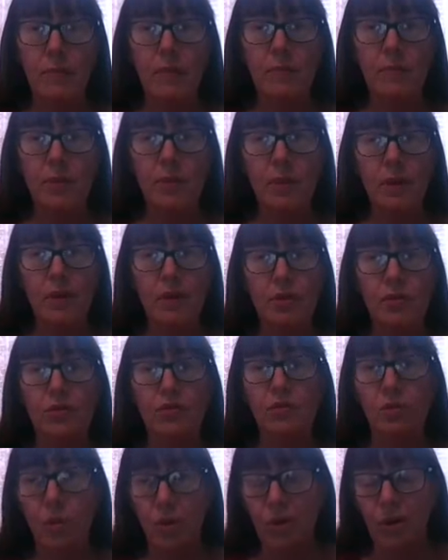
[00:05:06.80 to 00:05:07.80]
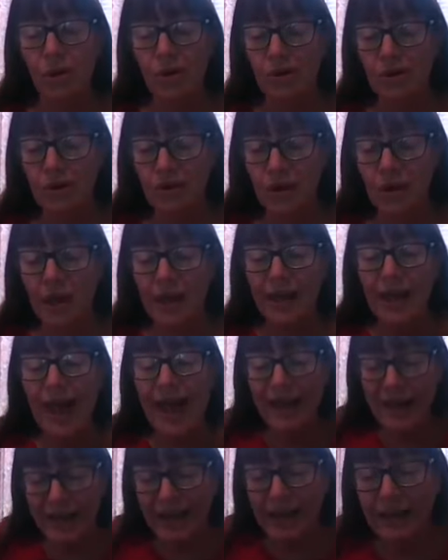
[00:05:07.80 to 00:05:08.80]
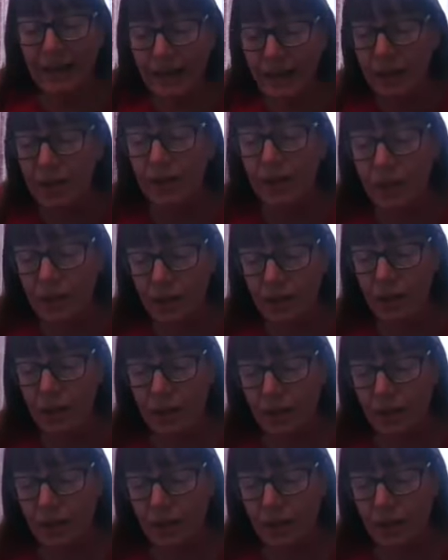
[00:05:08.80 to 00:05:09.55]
been put into drawers, not in,